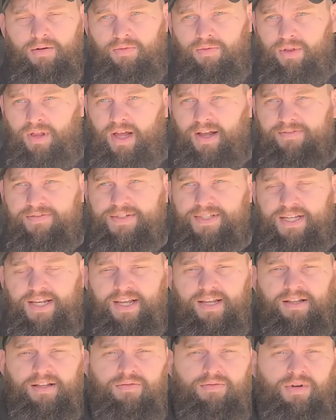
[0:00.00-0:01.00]
What I've
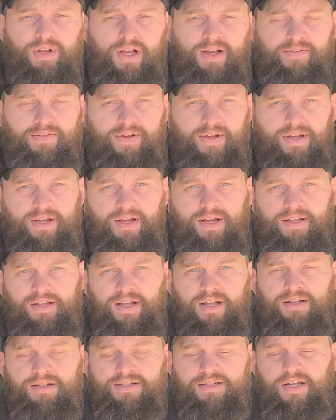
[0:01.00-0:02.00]
seen and what
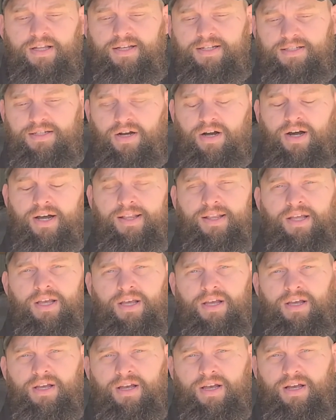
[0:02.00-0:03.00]
I've done studies on
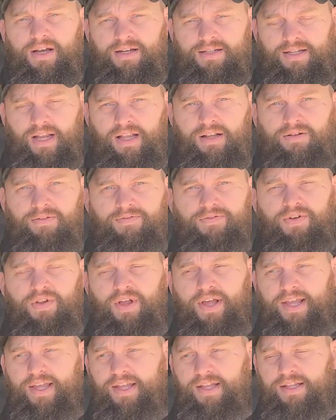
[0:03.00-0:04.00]
is I don't
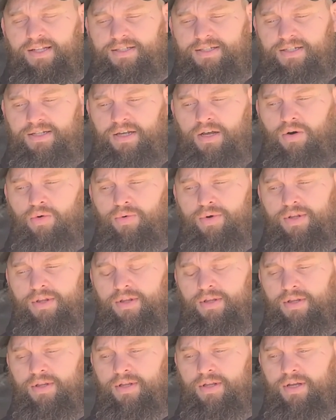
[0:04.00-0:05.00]
feel like it is
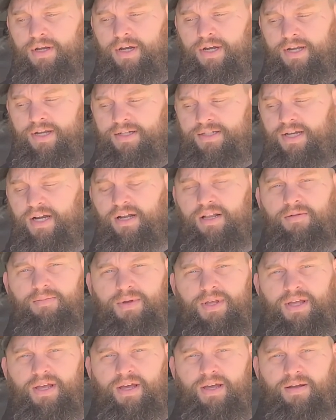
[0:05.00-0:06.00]
going, it's not going to
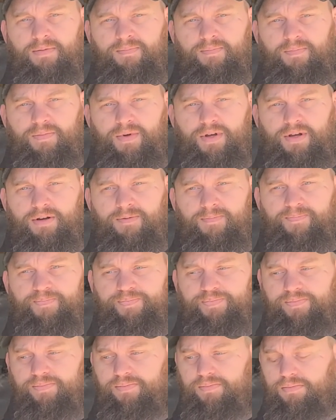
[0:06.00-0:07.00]
be a
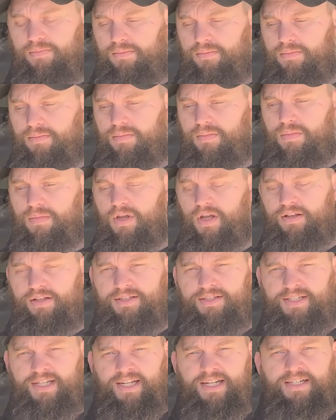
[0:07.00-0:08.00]

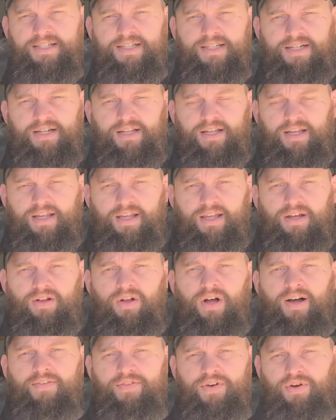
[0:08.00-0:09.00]
disease that's going to
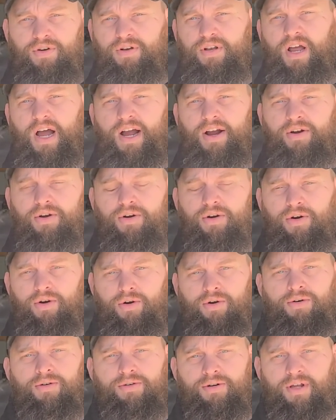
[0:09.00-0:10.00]
kill off your entire
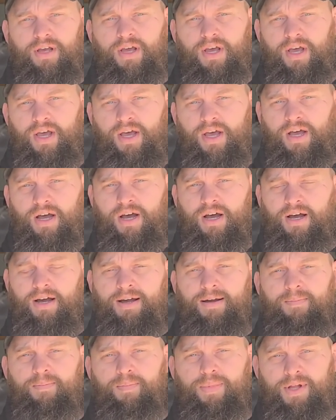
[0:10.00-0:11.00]
herd,
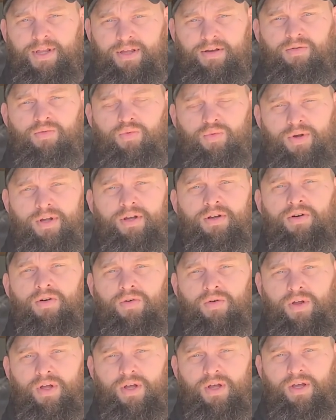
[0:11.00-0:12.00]
but it
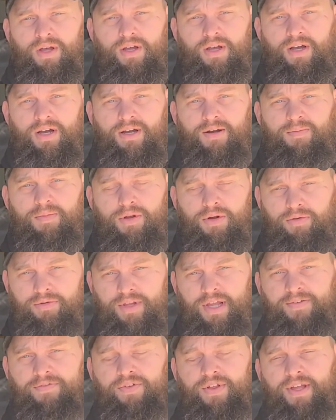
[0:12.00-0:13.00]
will, you know,
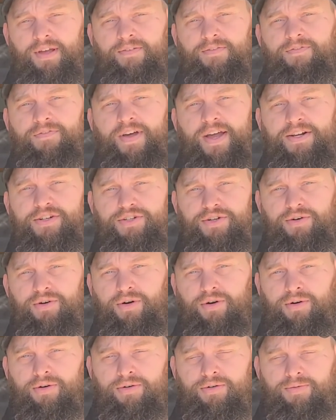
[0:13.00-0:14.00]
definitely affect your
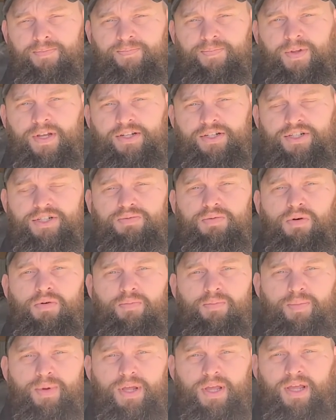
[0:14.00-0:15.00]
herd. It just
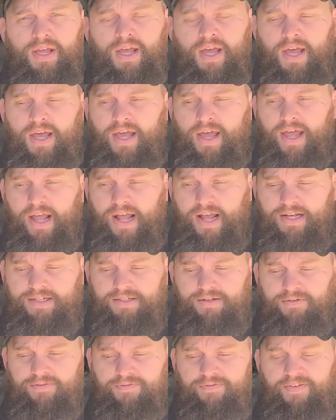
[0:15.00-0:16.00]
won't be
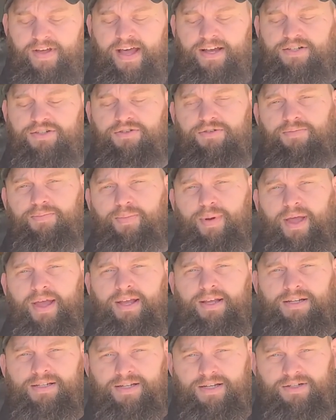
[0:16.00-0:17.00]
as a faster
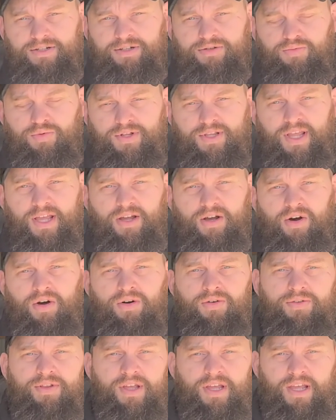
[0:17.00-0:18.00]
pace, such as what they
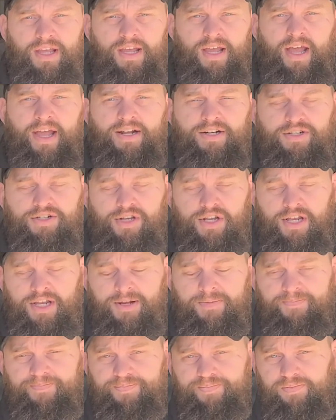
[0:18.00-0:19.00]
call the
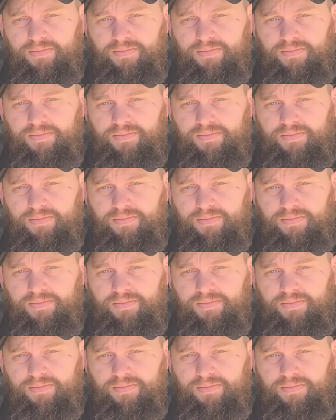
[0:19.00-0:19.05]
EHD.